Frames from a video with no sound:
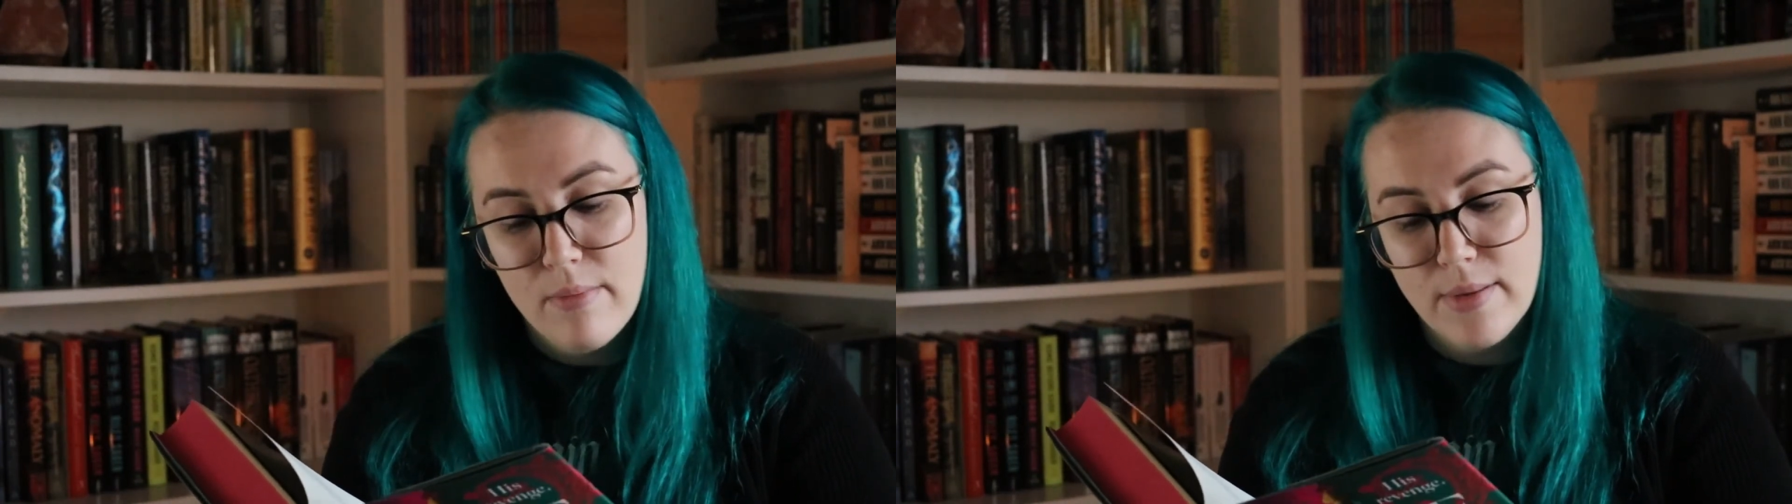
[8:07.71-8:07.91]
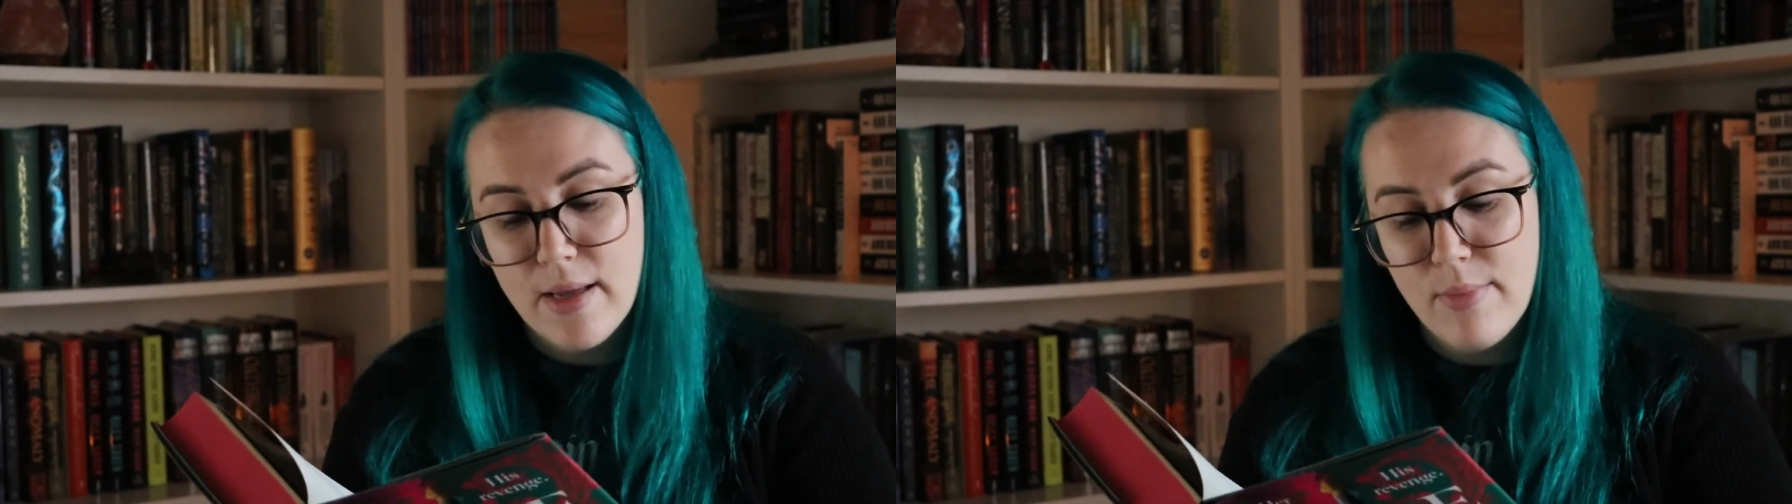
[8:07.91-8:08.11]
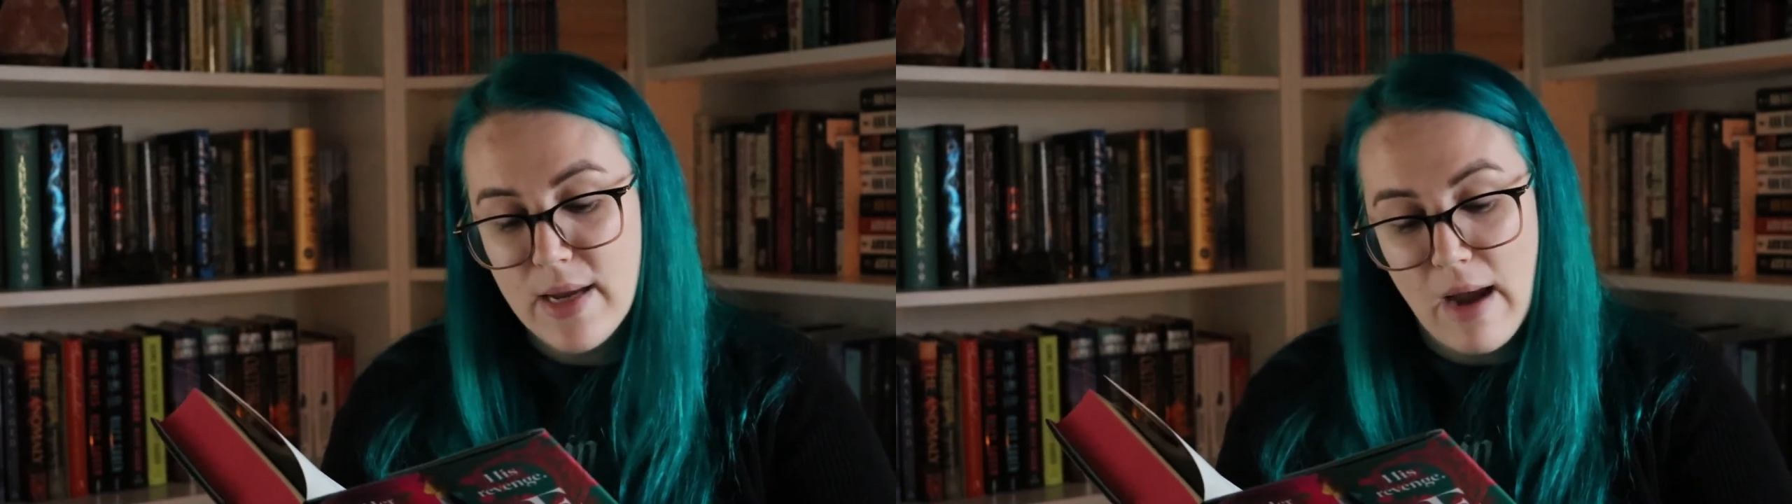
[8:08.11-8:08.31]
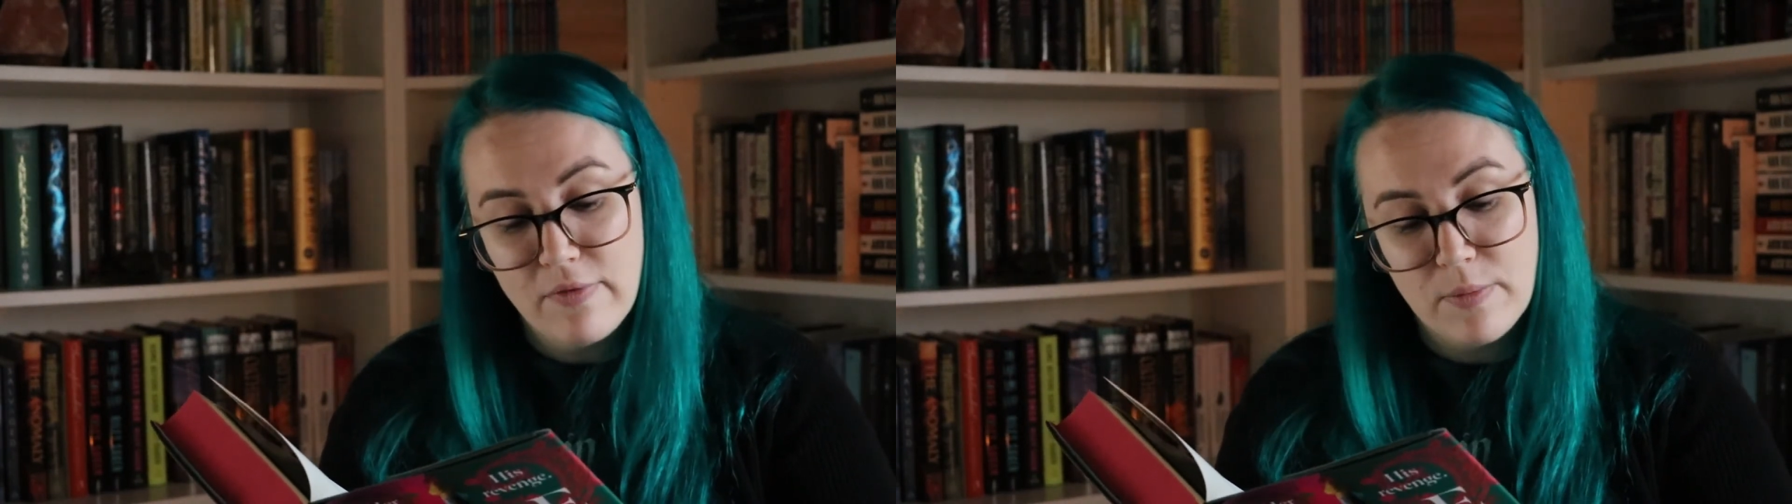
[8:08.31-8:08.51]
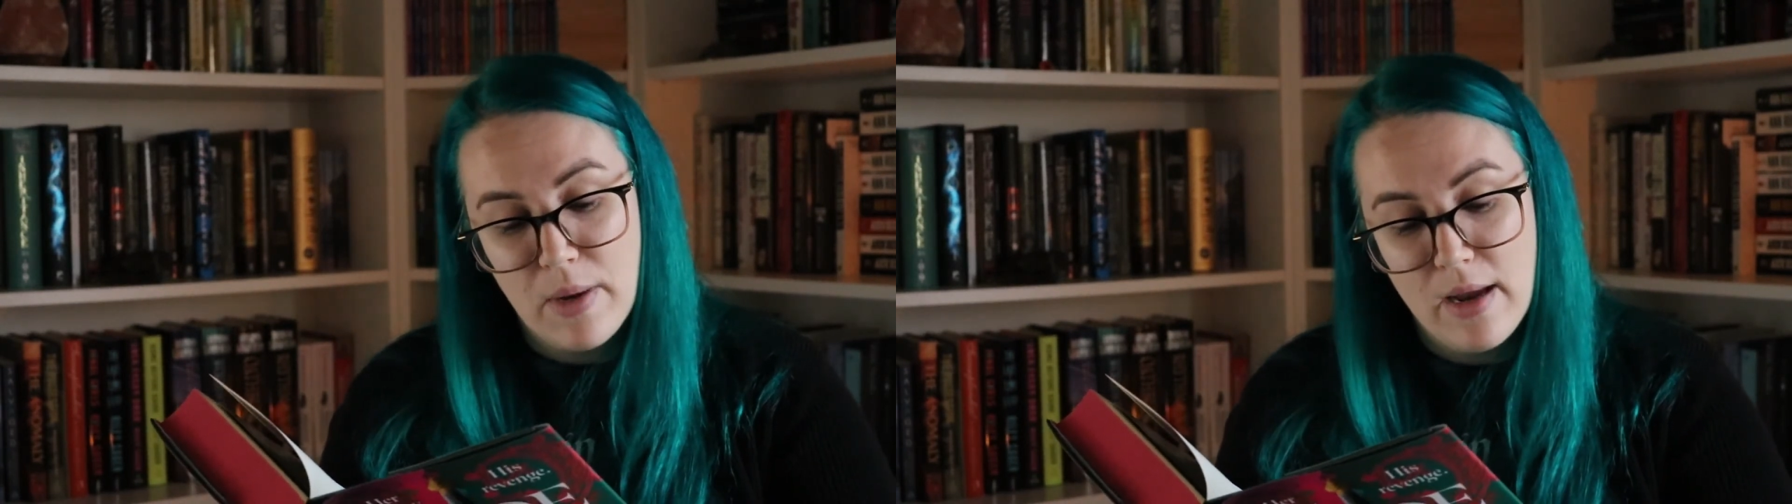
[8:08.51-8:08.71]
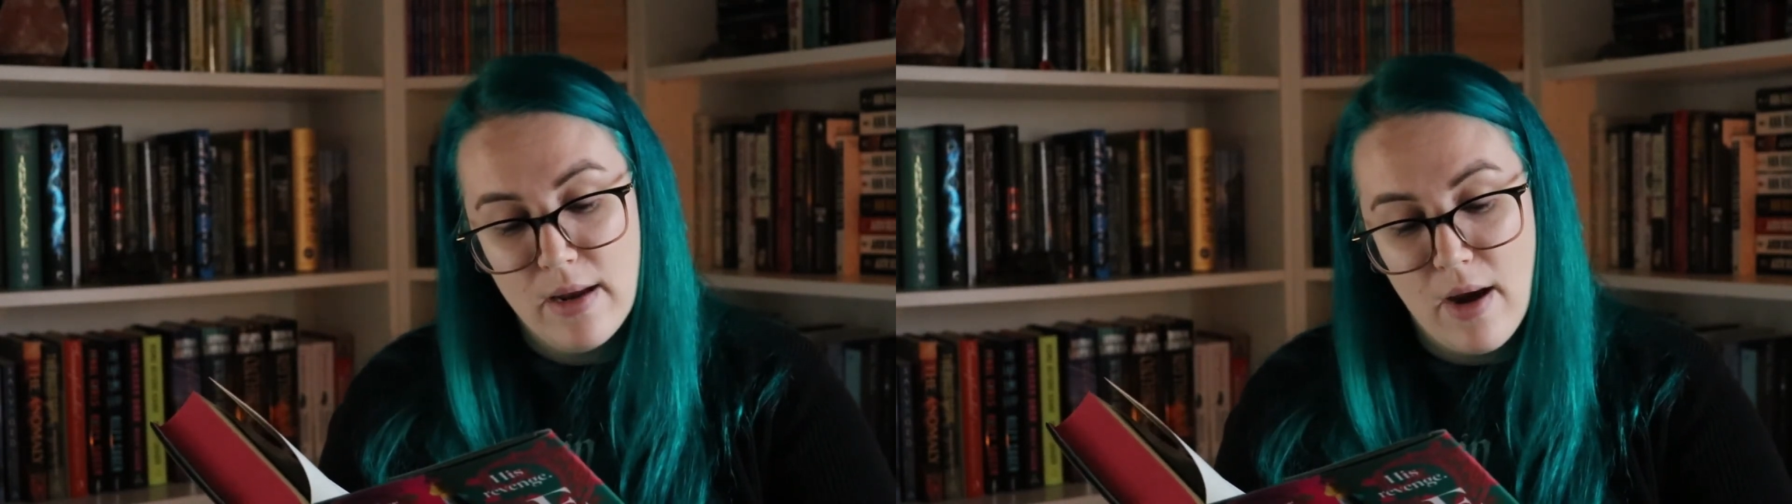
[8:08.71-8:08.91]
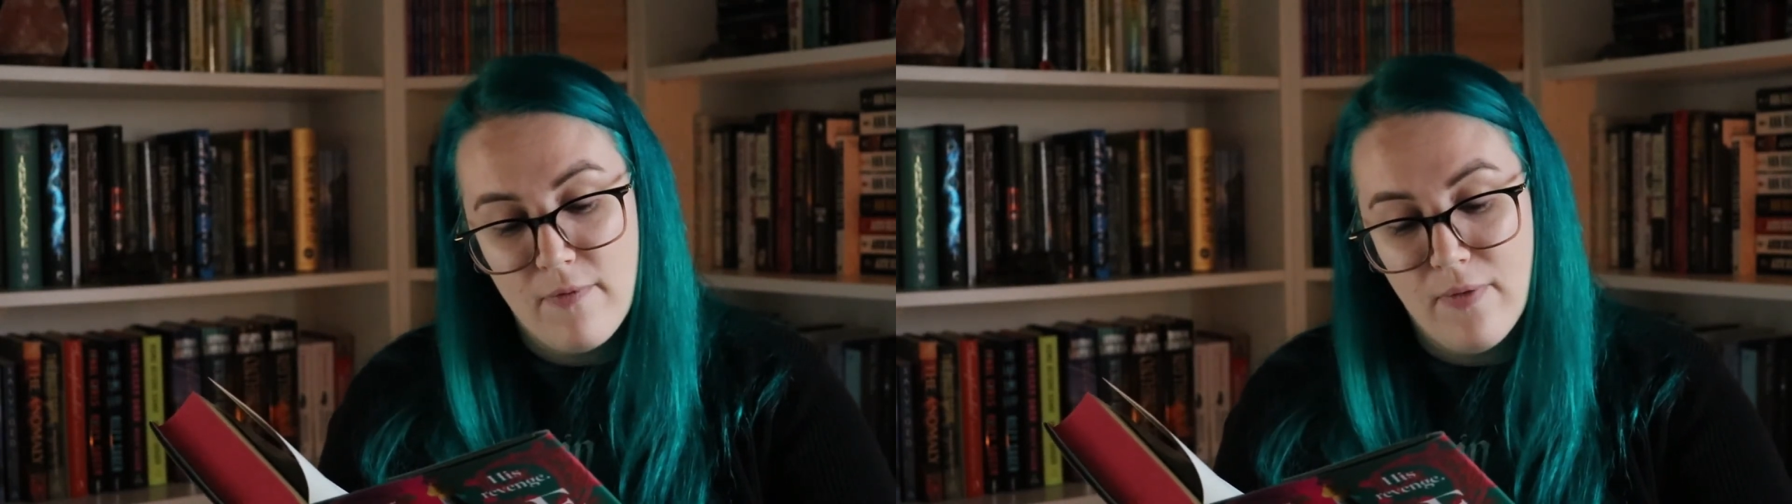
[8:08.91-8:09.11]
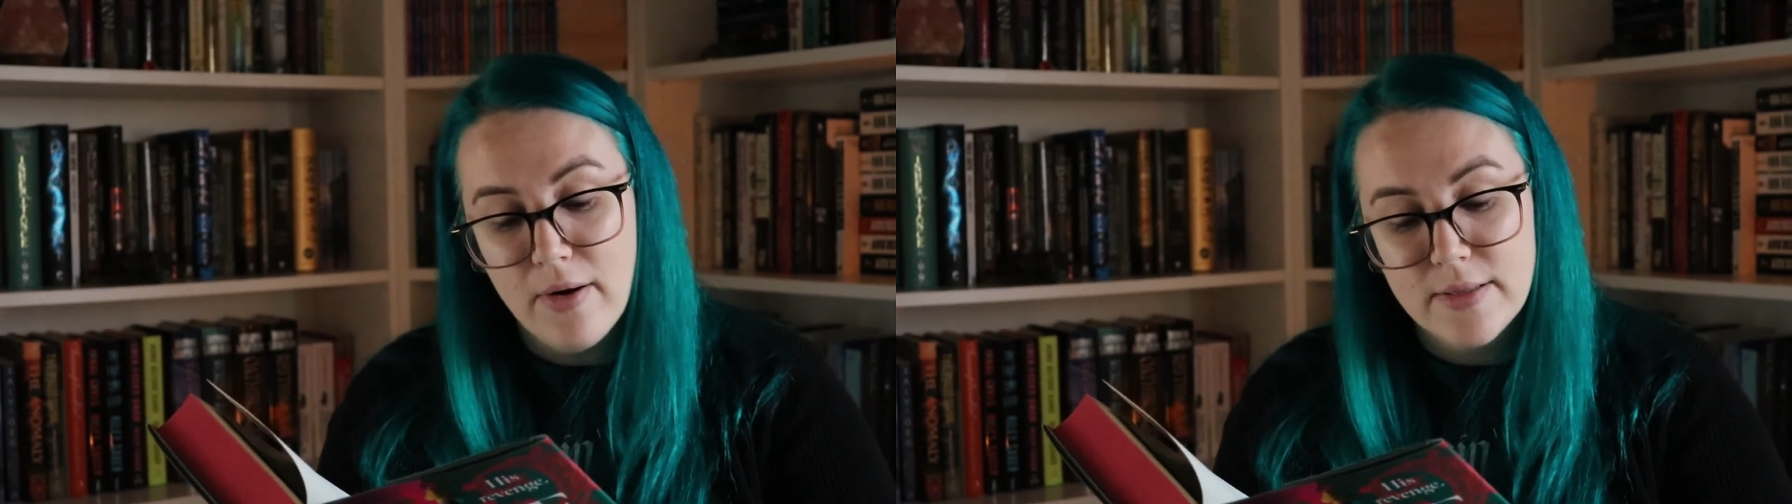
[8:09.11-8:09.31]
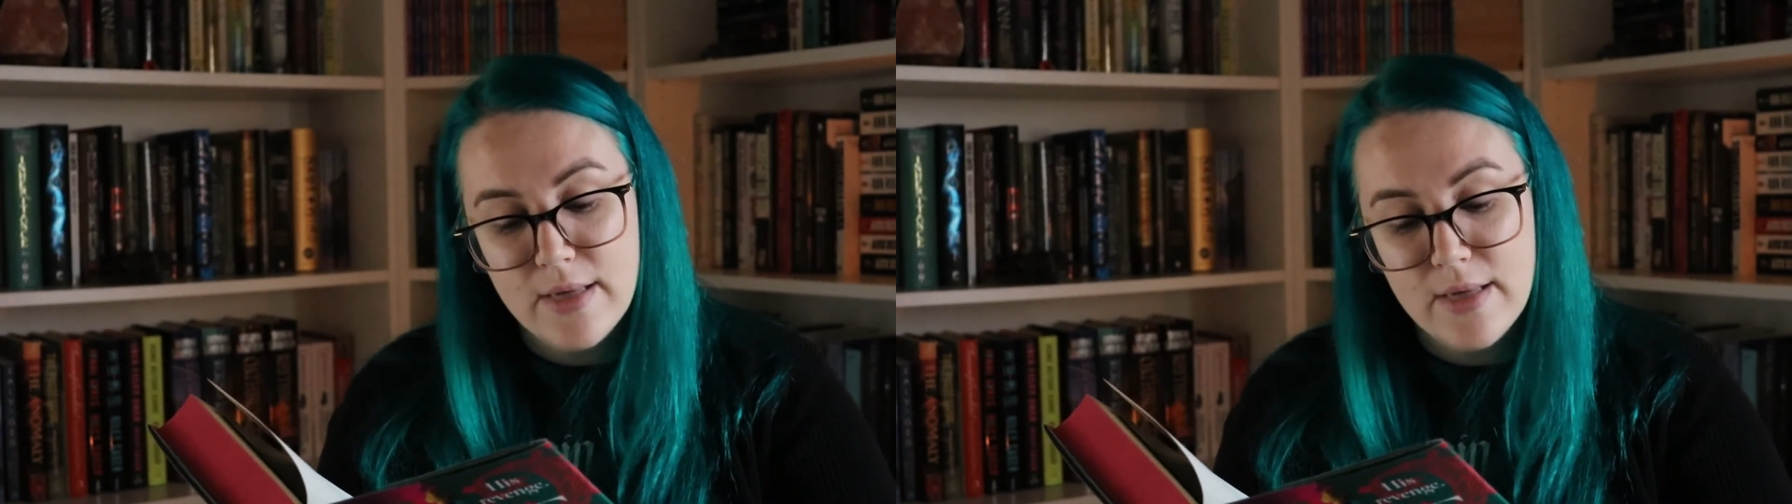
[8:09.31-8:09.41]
but they may have to pay a far